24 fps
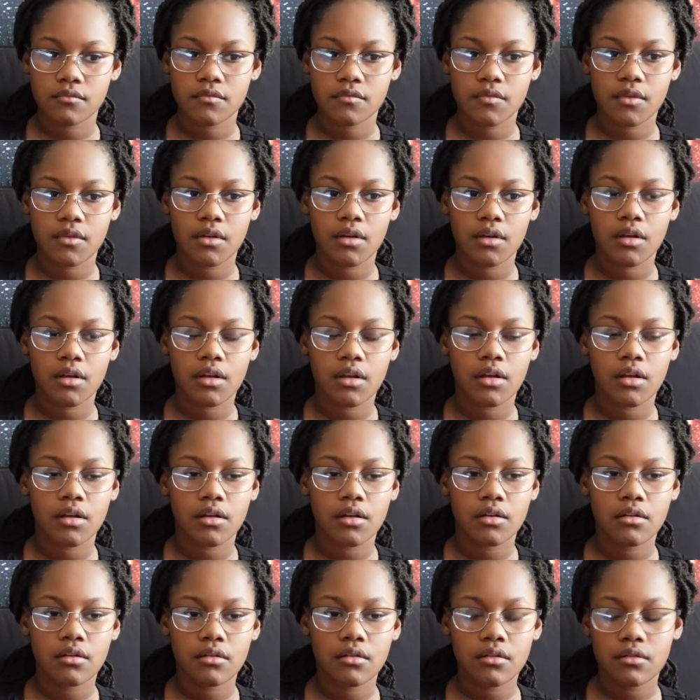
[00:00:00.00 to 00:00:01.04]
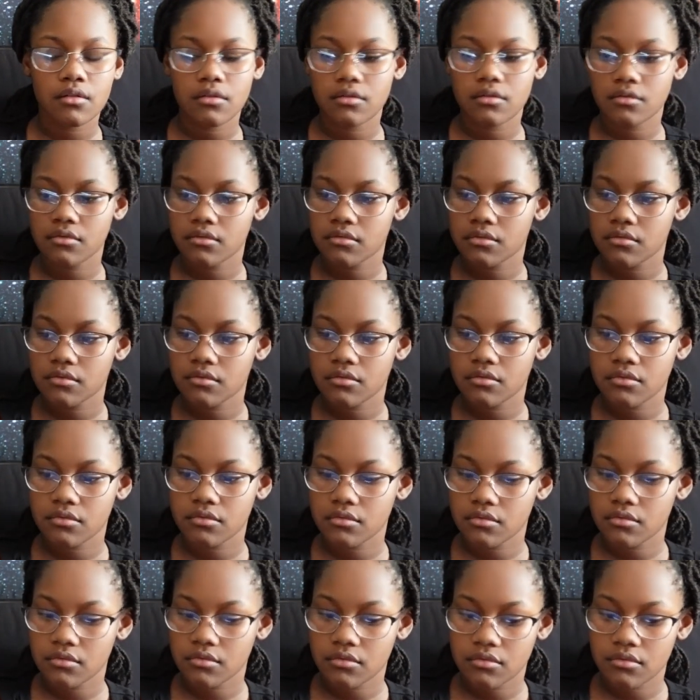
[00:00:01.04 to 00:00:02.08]

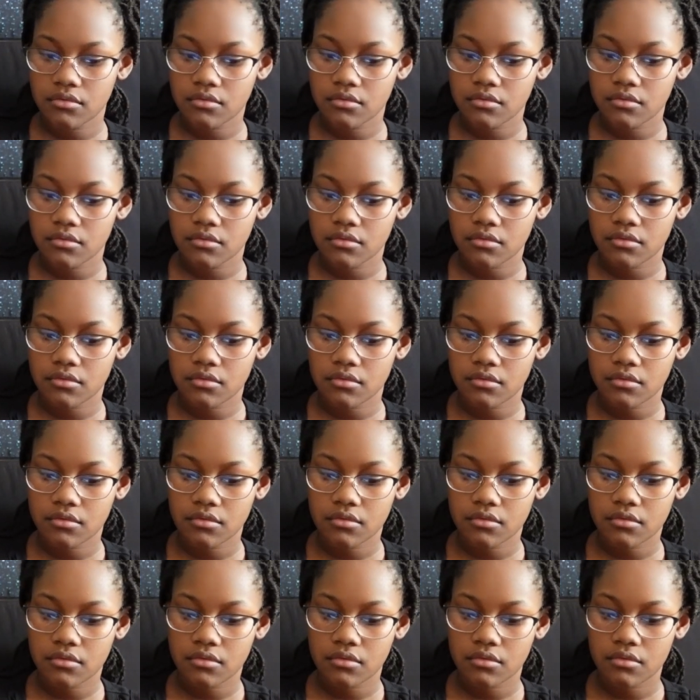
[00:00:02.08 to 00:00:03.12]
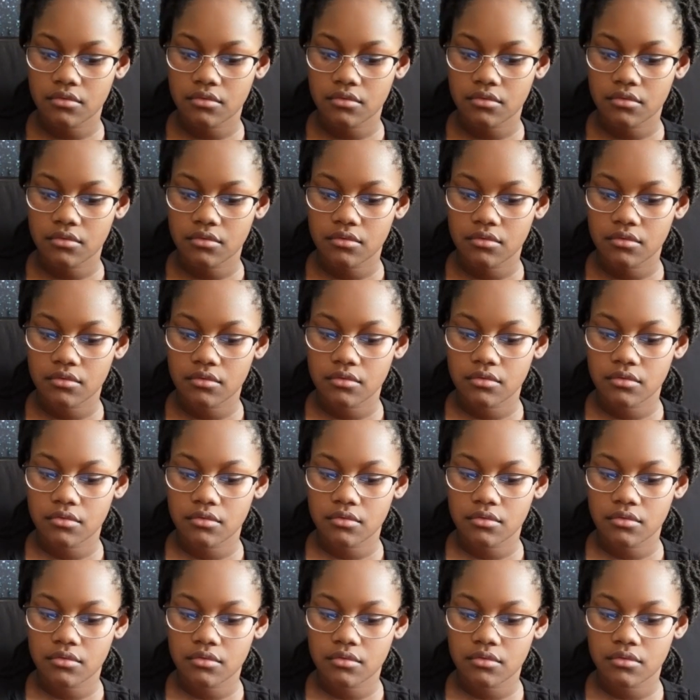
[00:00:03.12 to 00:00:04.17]

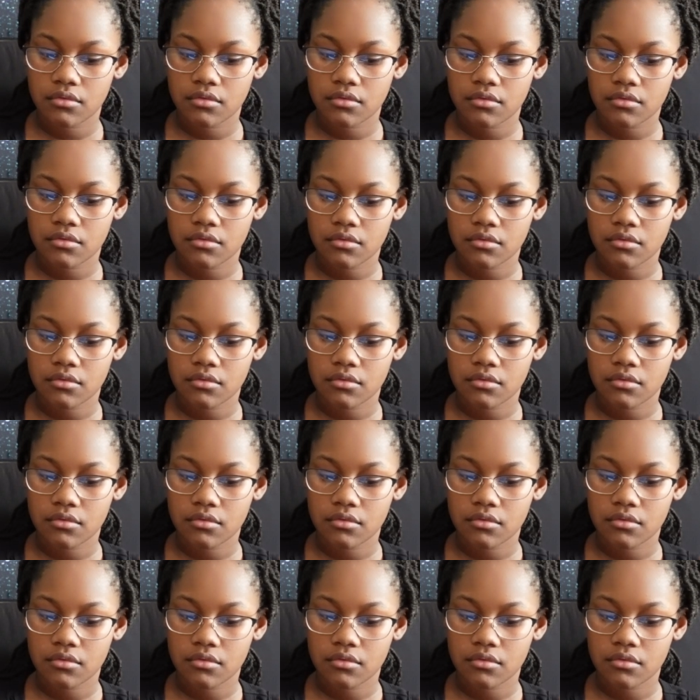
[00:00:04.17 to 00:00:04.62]
This person isn't speaking.